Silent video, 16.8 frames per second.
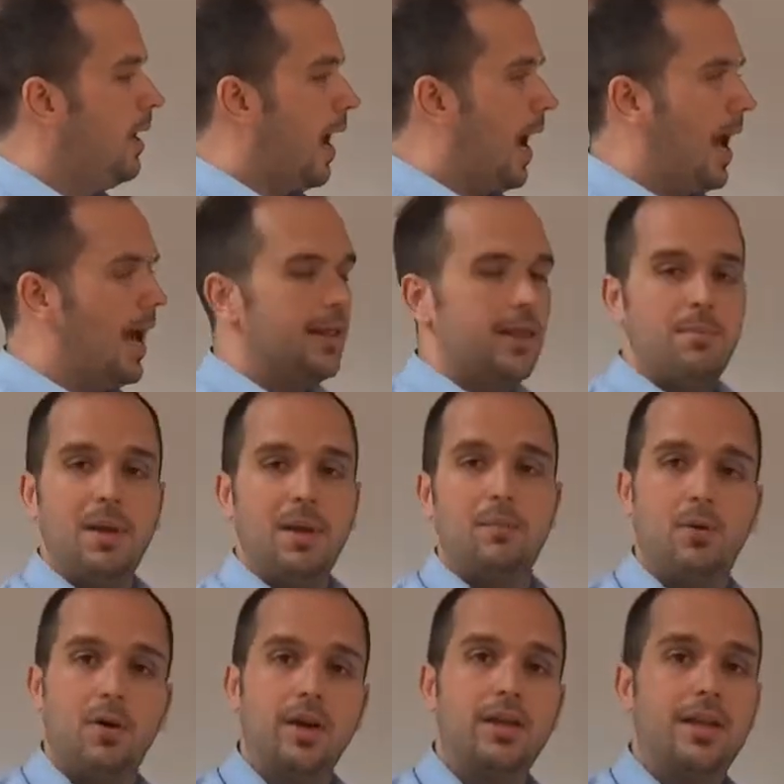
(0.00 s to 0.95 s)
And the
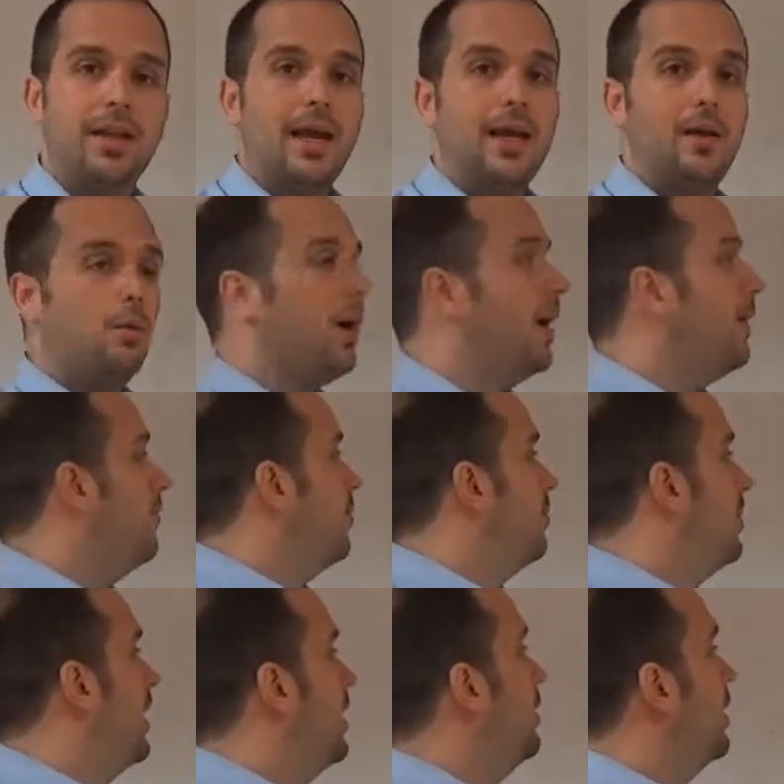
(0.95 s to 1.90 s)
big point to take away
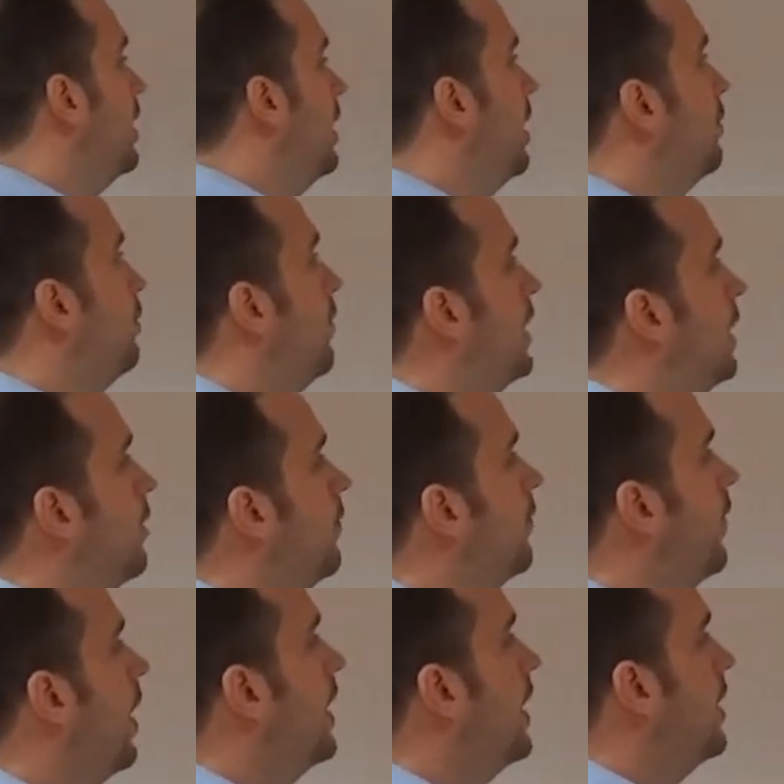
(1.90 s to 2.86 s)
from this is when you're
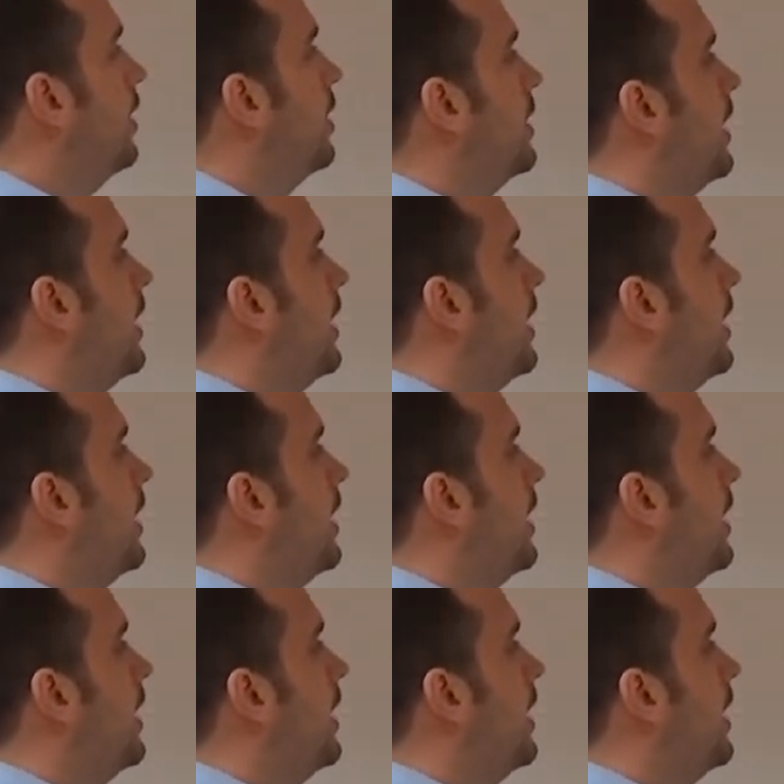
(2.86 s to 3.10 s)
finding